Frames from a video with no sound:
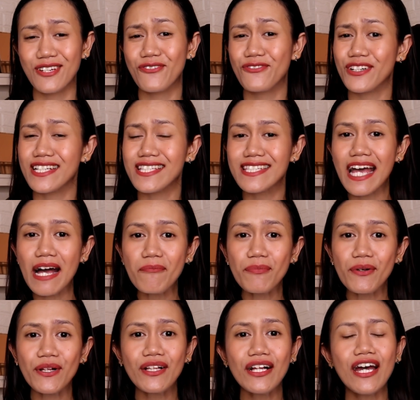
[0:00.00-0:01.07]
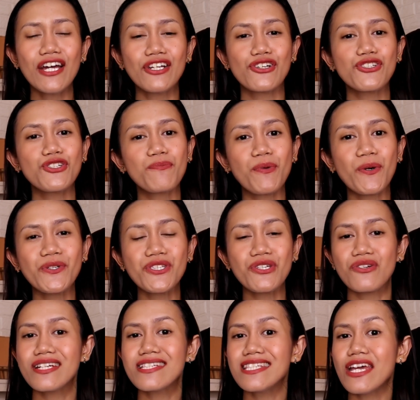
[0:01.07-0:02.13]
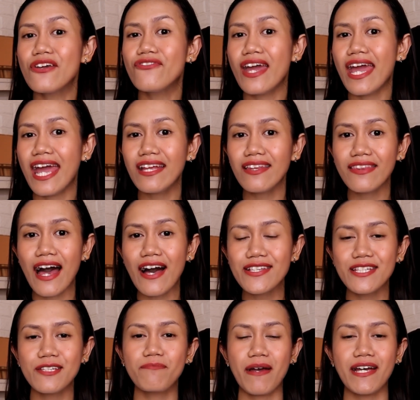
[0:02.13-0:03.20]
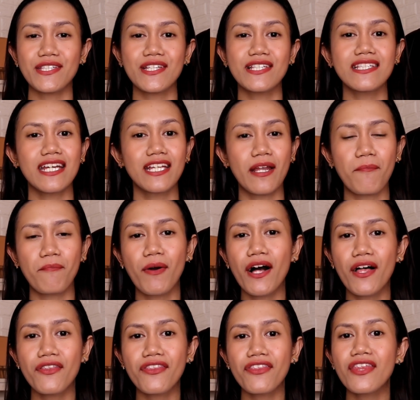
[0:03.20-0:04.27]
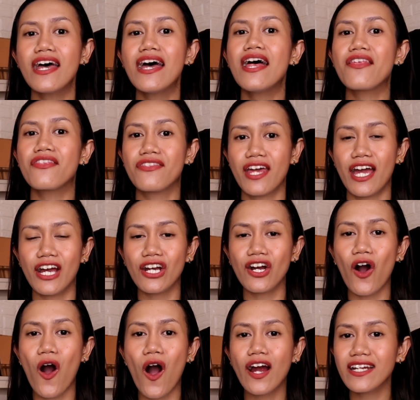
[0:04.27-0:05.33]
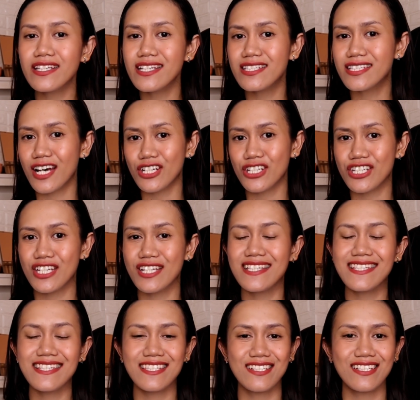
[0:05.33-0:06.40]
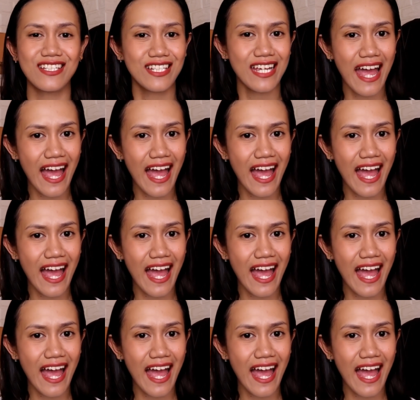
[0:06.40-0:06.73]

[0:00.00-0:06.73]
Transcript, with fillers: So for example, you're supposed to receive 8,000 pesos in a month. There are deductions such